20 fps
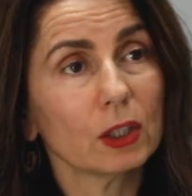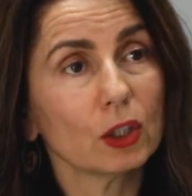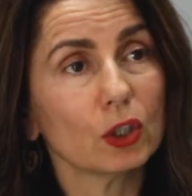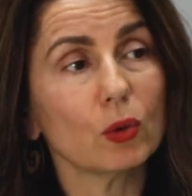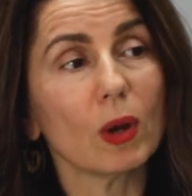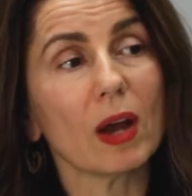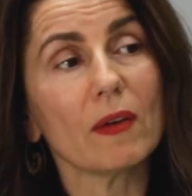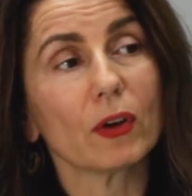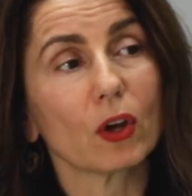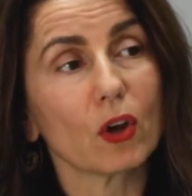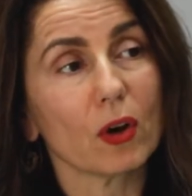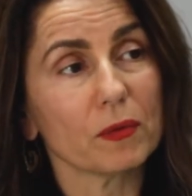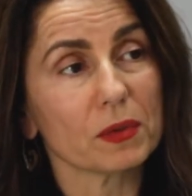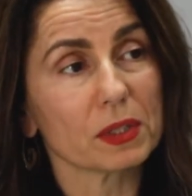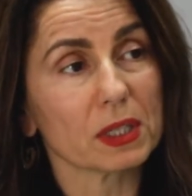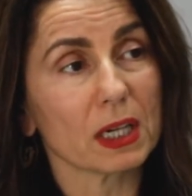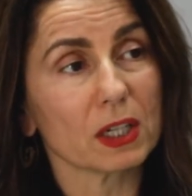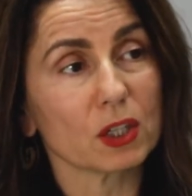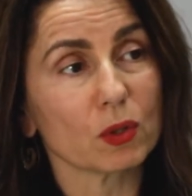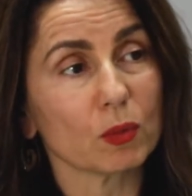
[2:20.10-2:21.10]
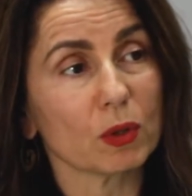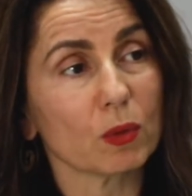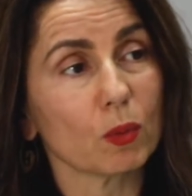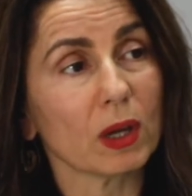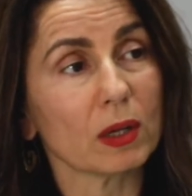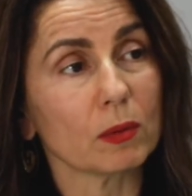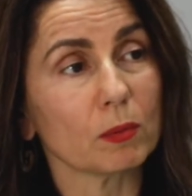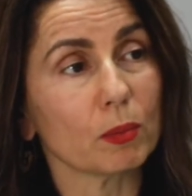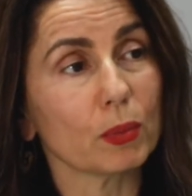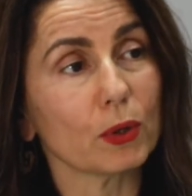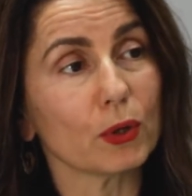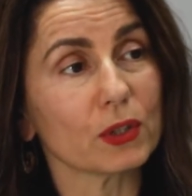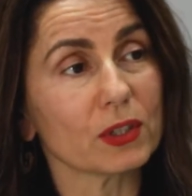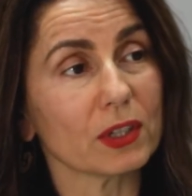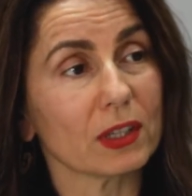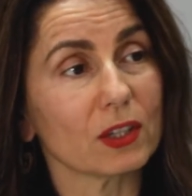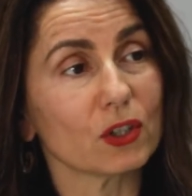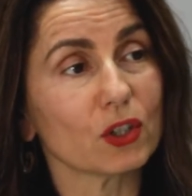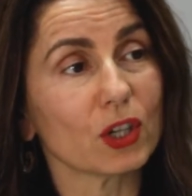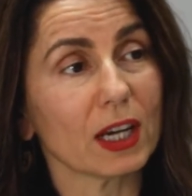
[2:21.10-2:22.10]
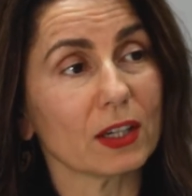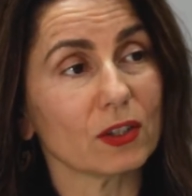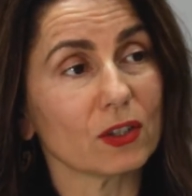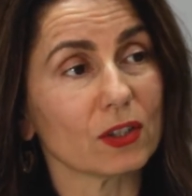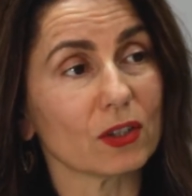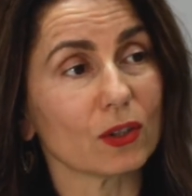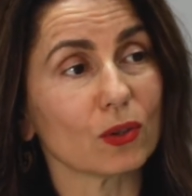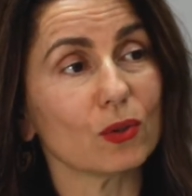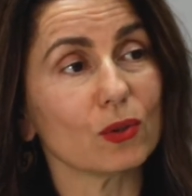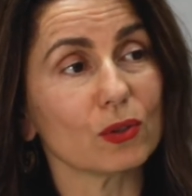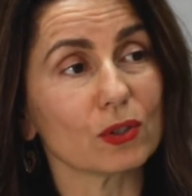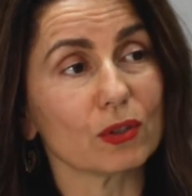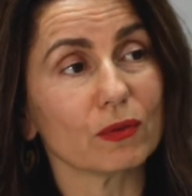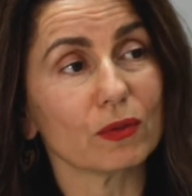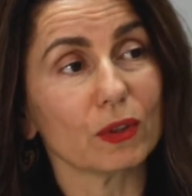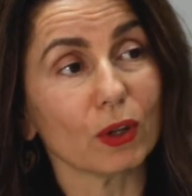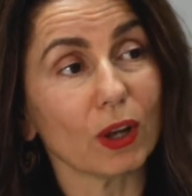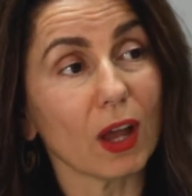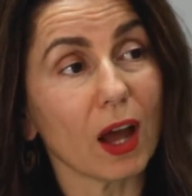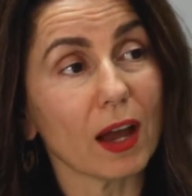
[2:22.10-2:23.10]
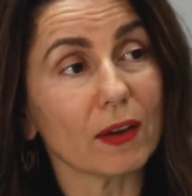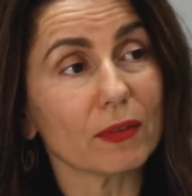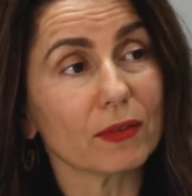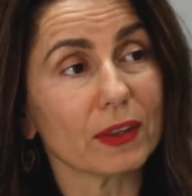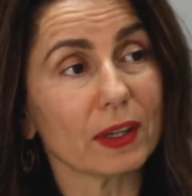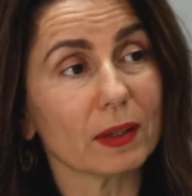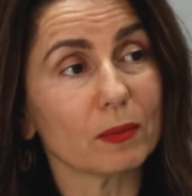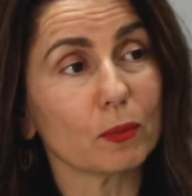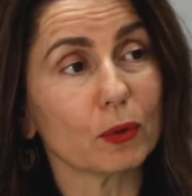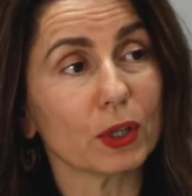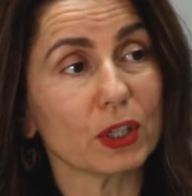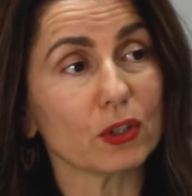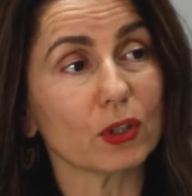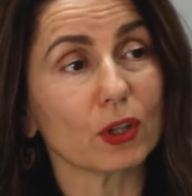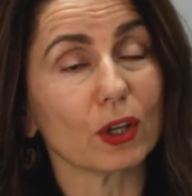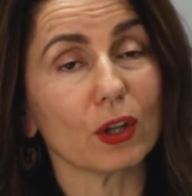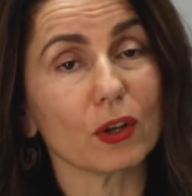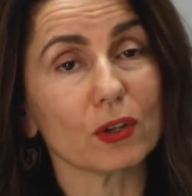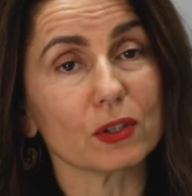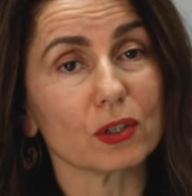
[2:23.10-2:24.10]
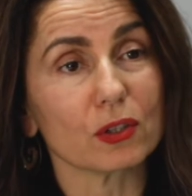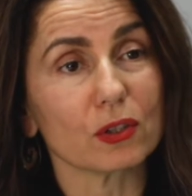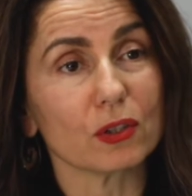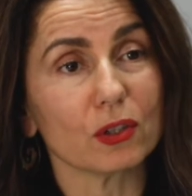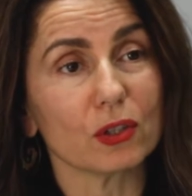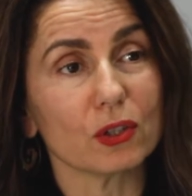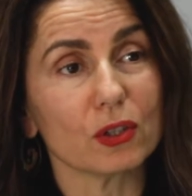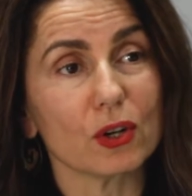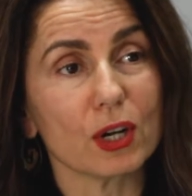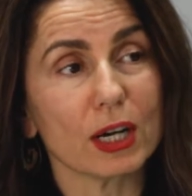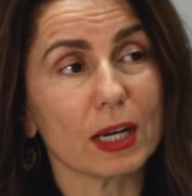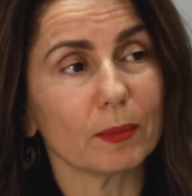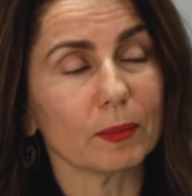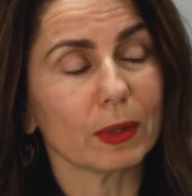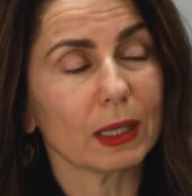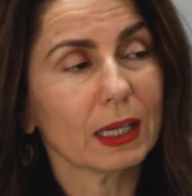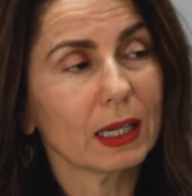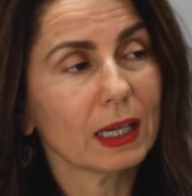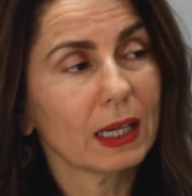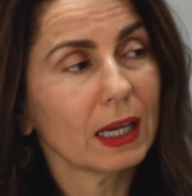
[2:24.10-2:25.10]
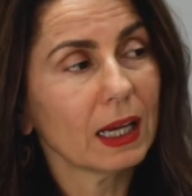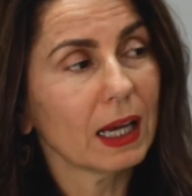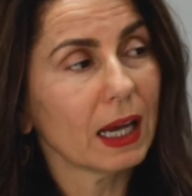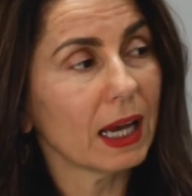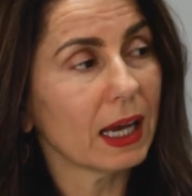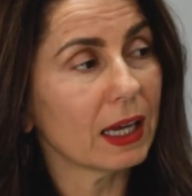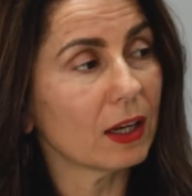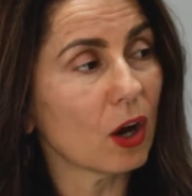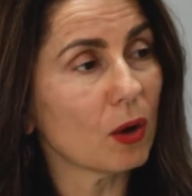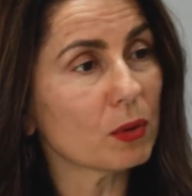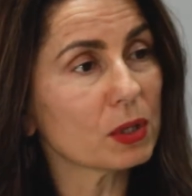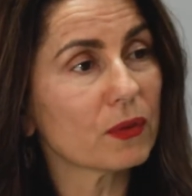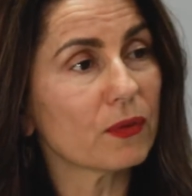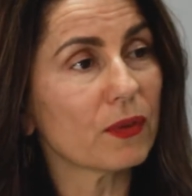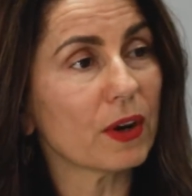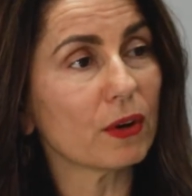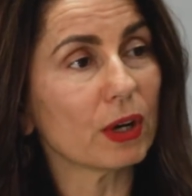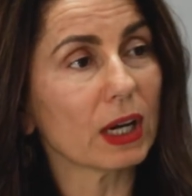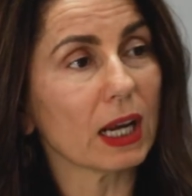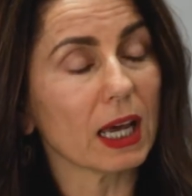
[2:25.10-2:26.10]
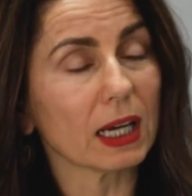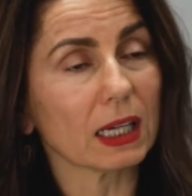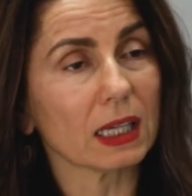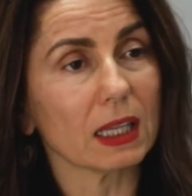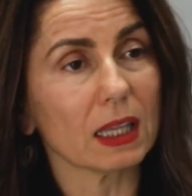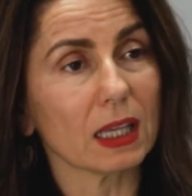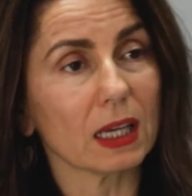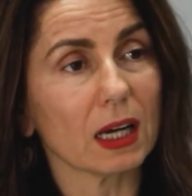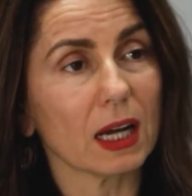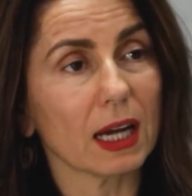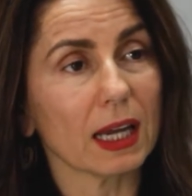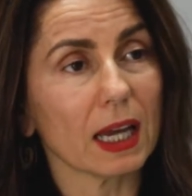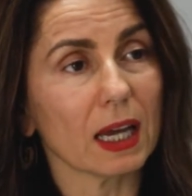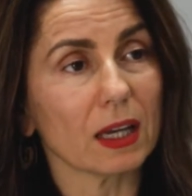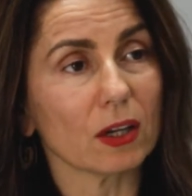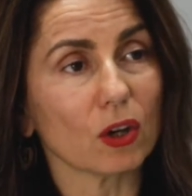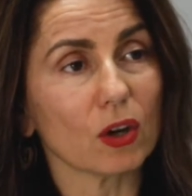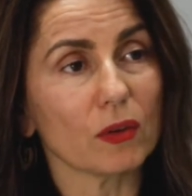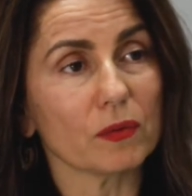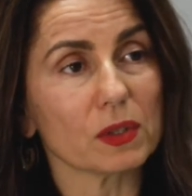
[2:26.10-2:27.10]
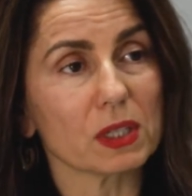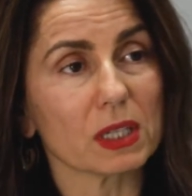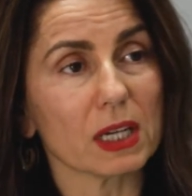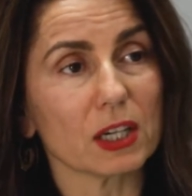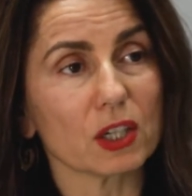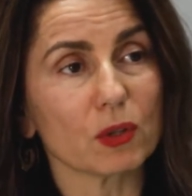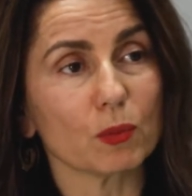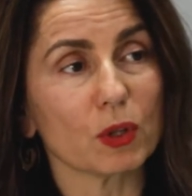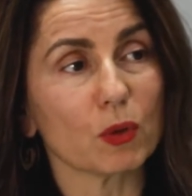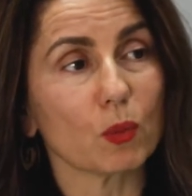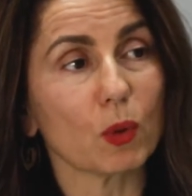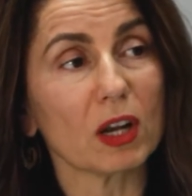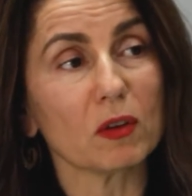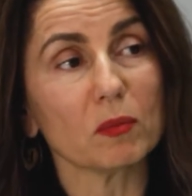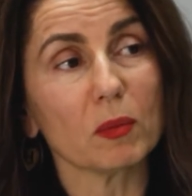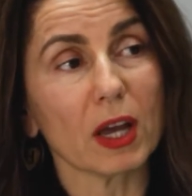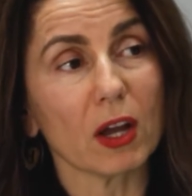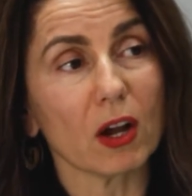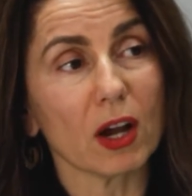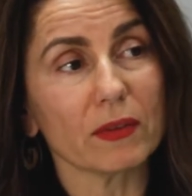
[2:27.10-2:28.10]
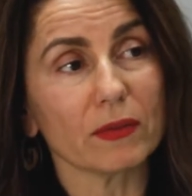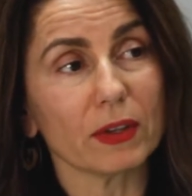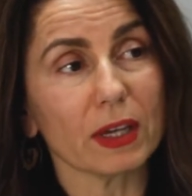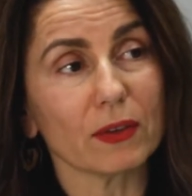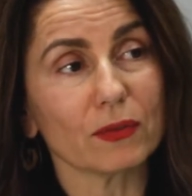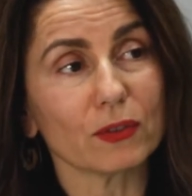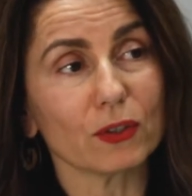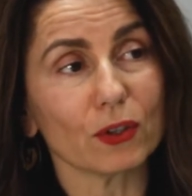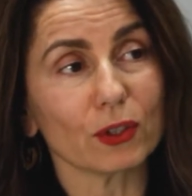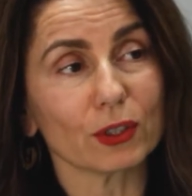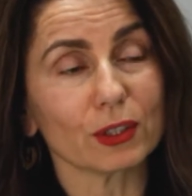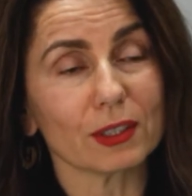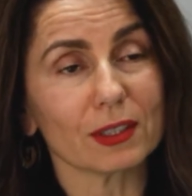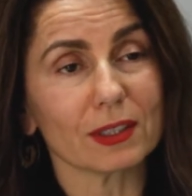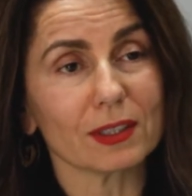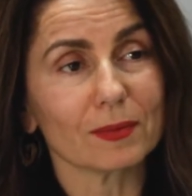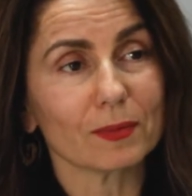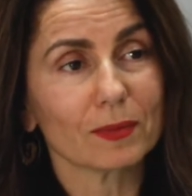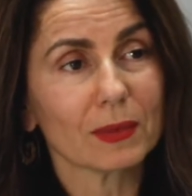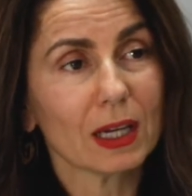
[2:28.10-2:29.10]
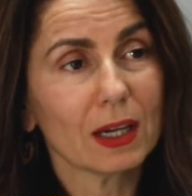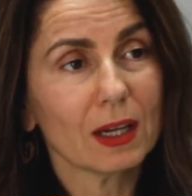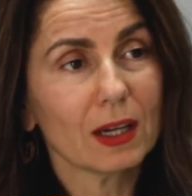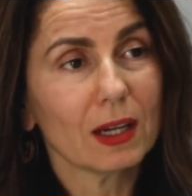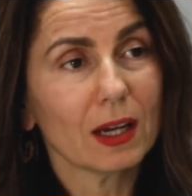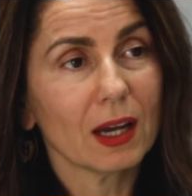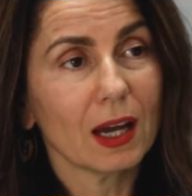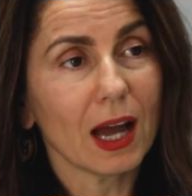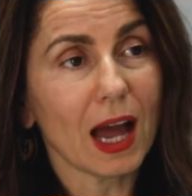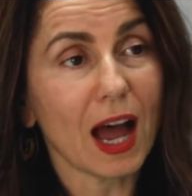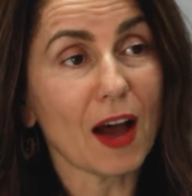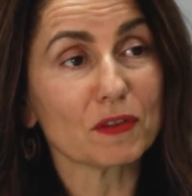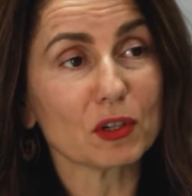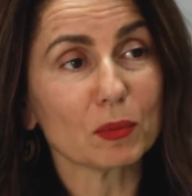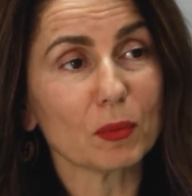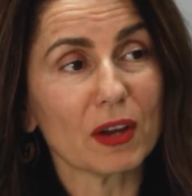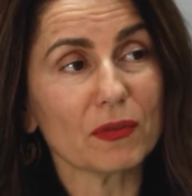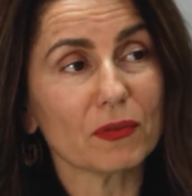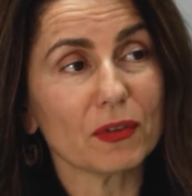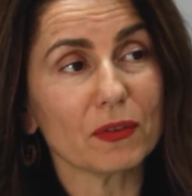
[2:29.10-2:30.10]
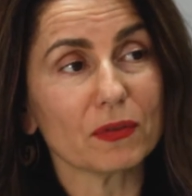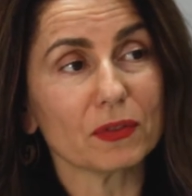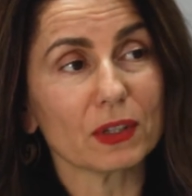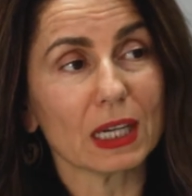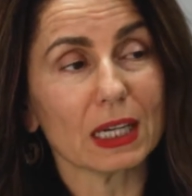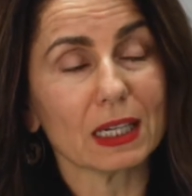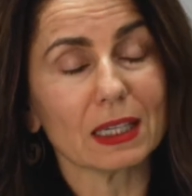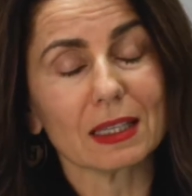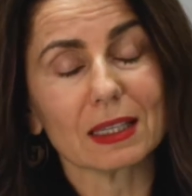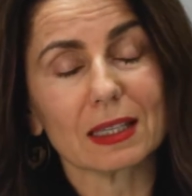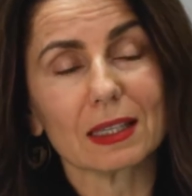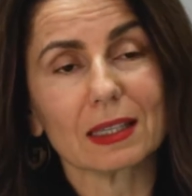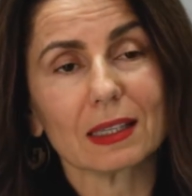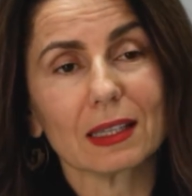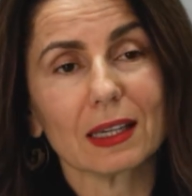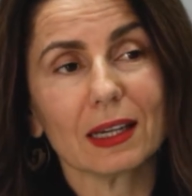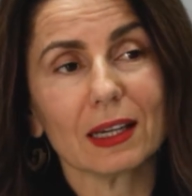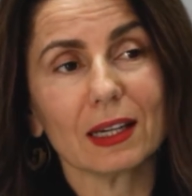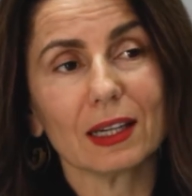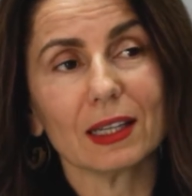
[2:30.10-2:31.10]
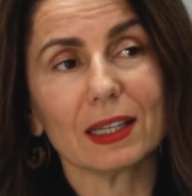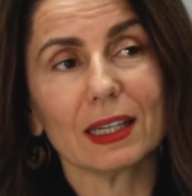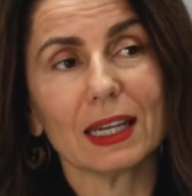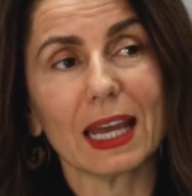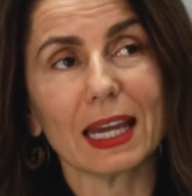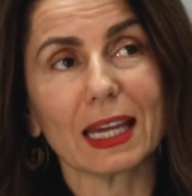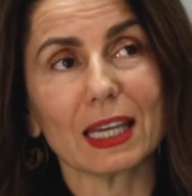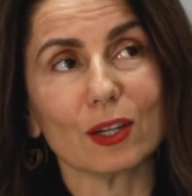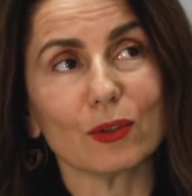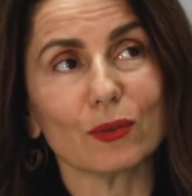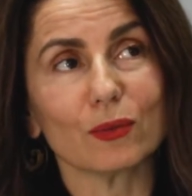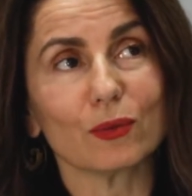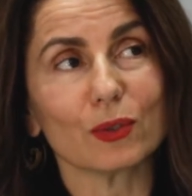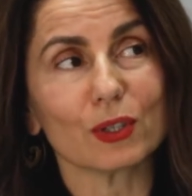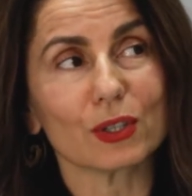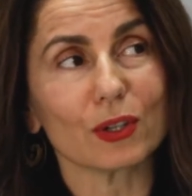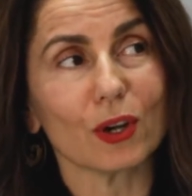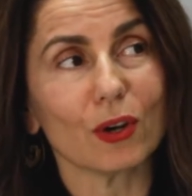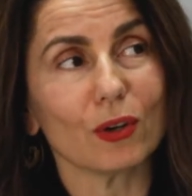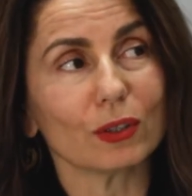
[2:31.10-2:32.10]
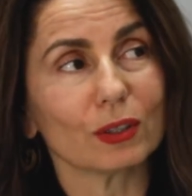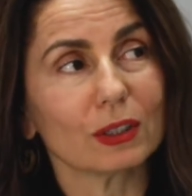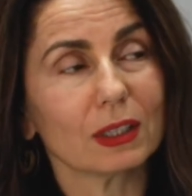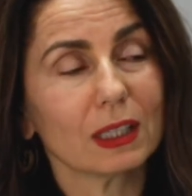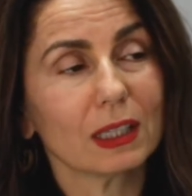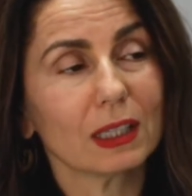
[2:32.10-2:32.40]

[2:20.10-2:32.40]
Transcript: you have a conversation with one person that changes the course of your life, that brings you closer to your dream. And I was very lucky that I had a conversation with one of my IVF doctors after my 15th negative result.